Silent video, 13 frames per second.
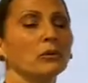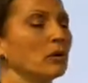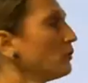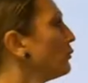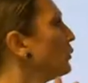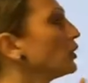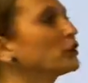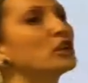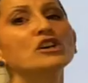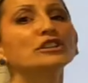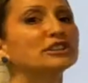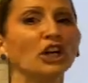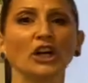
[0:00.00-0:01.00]
Well, you
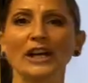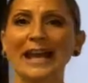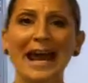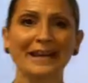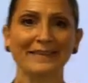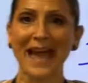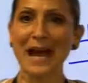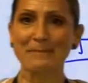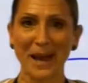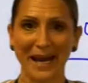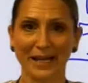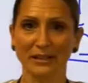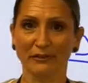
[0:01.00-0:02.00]
started adding that
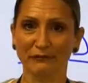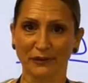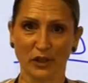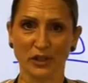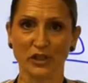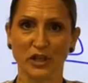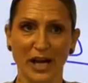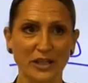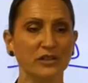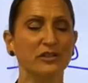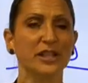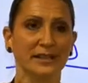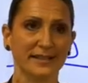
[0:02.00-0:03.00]
back in the 1st grade. You
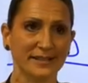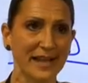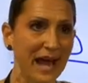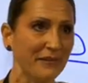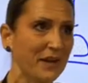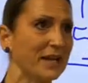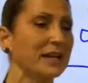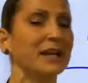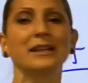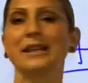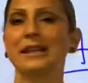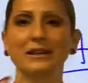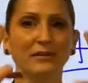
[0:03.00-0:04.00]
said 7, and
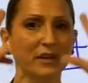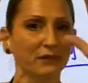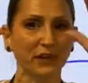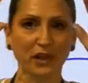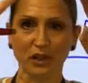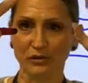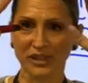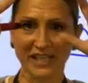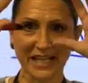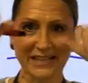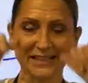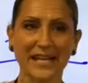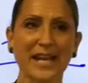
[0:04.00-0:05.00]
then even if you use
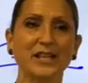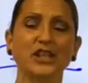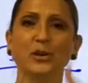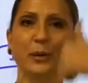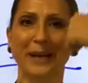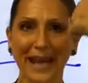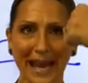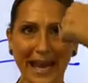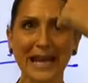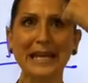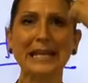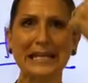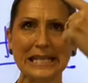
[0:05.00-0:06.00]
these things, you went
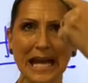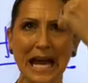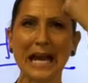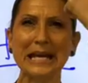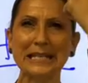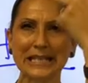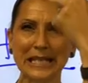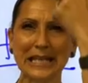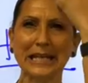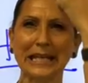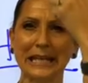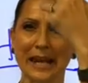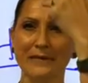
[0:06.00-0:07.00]
8, 9, 10,
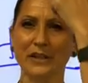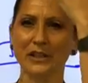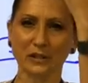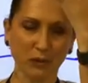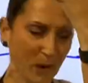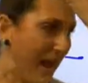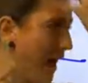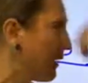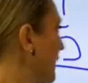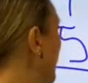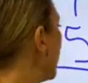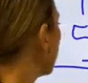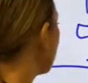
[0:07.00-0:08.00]
11, 12.
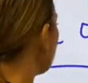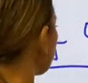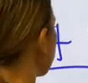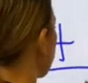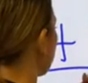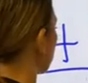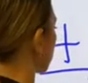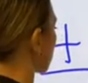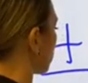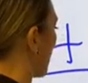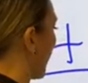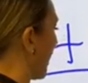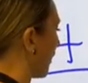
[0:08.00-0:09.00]
You said it was
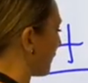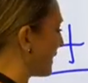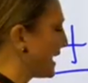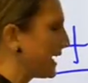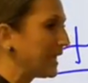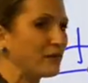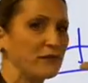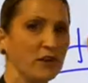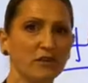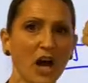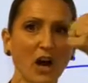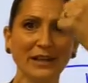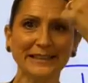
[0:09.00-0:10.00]
12. If you
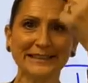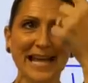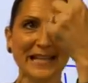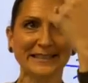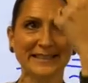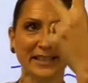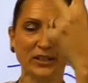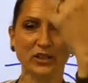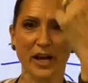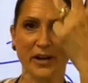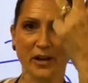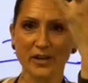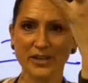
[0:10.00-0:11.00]
notice that, sixth
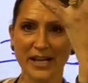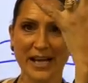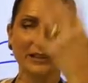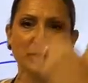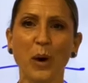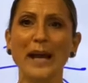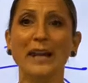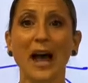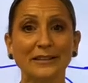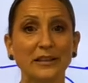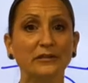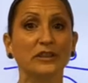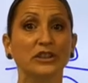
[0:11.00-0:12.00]
graders, it's lots
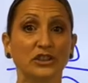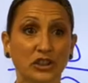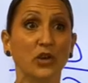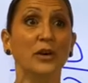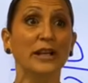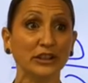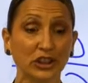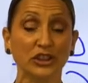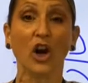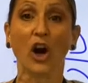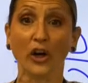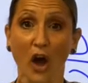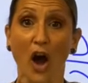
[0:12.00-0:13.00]
of students
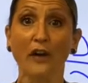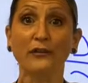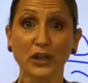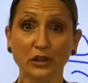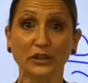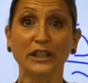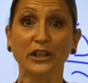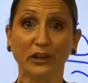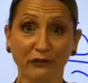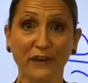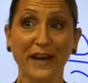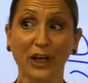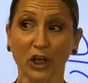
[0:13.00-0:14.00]
start off using their
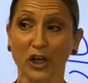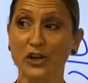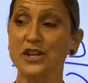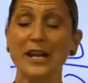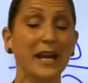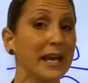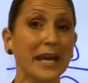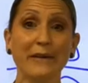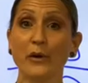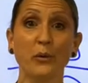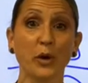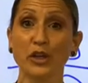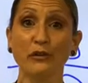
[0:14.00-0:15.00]
fingers,
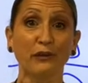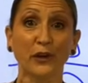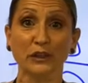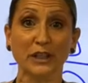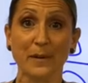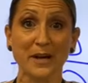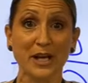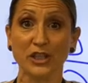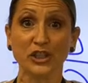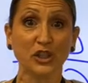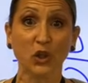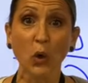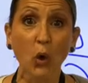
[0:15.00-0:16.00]
even when you first come into
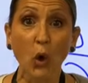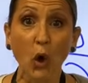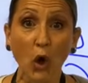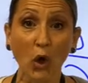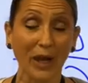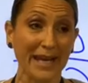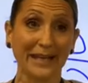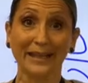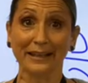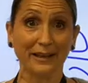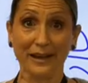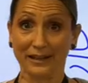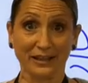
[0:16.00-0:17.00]
school
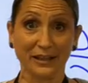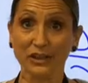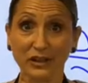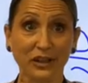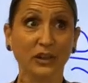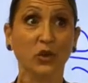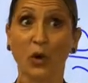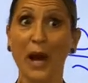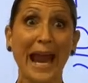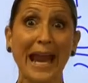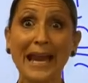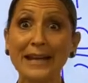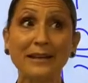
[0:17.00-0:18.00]
in
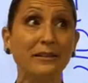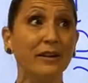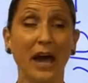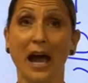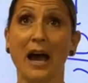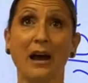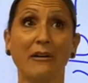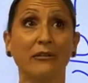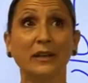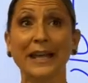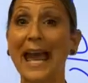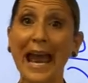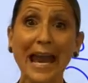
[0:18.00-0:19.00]
grade
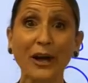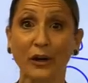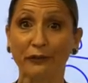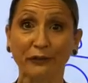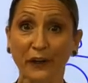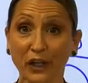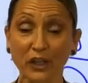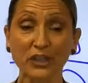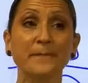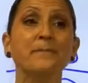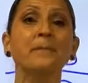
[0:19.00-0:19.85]
K or first.